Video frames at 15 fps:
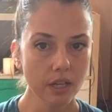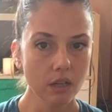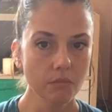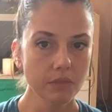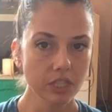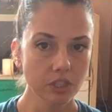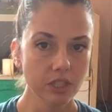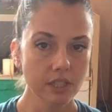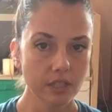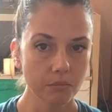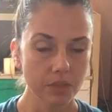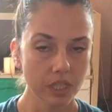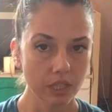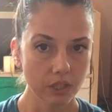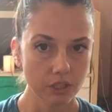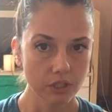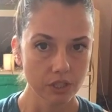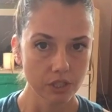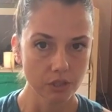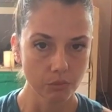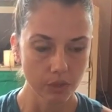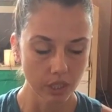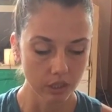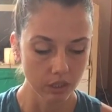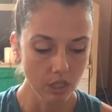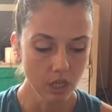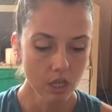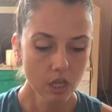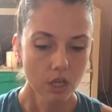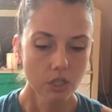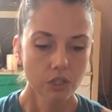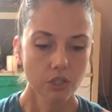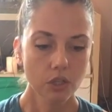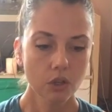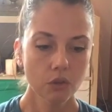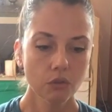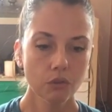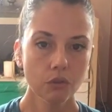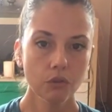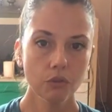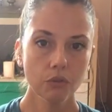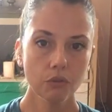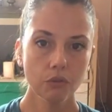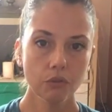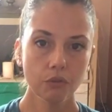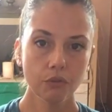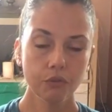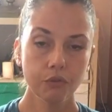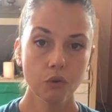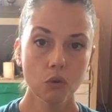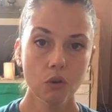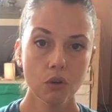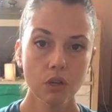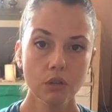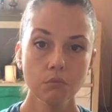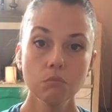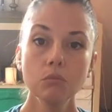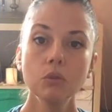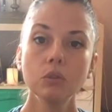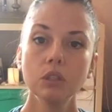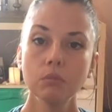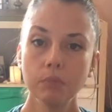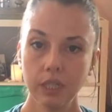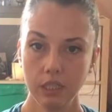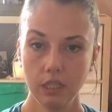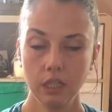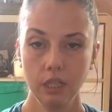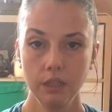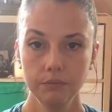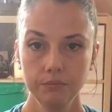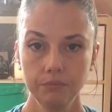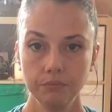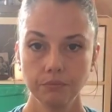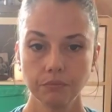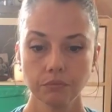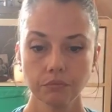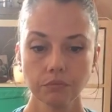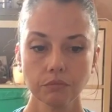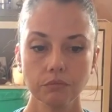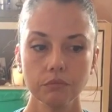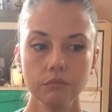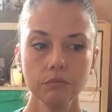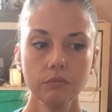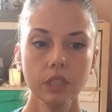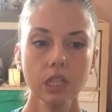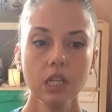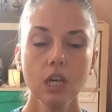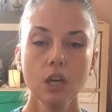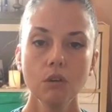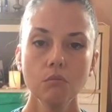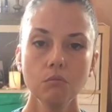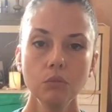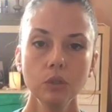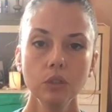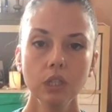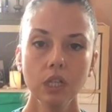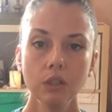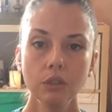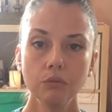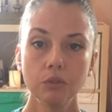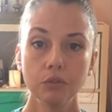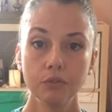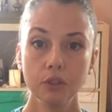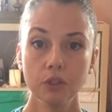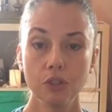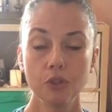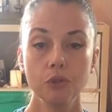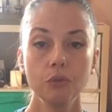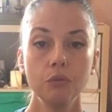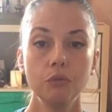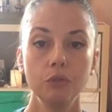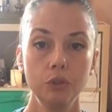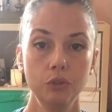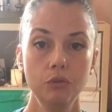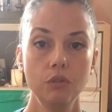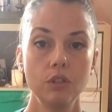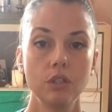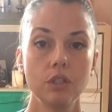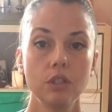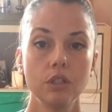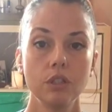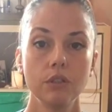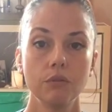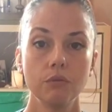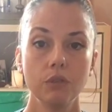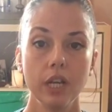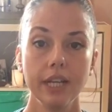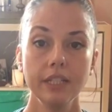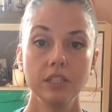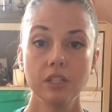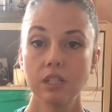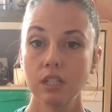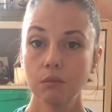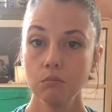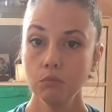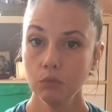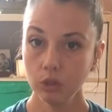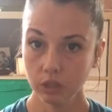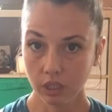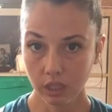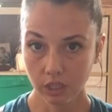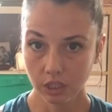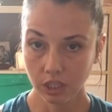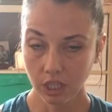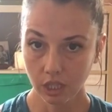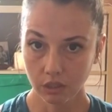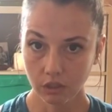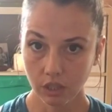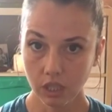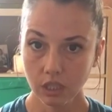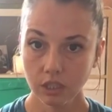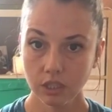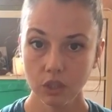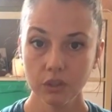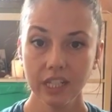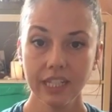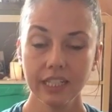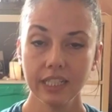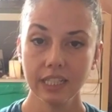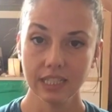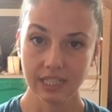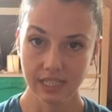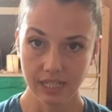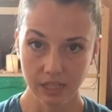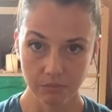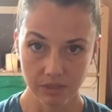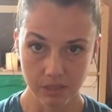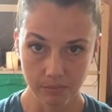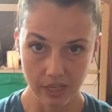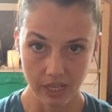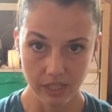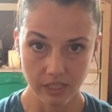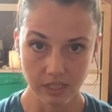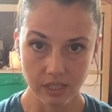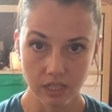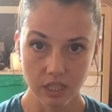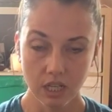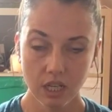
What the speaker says: I'll mention some of the others as well. So for Mula Bandha, Mula refers to root, right? Just like Muladhara chakra, located in the same space.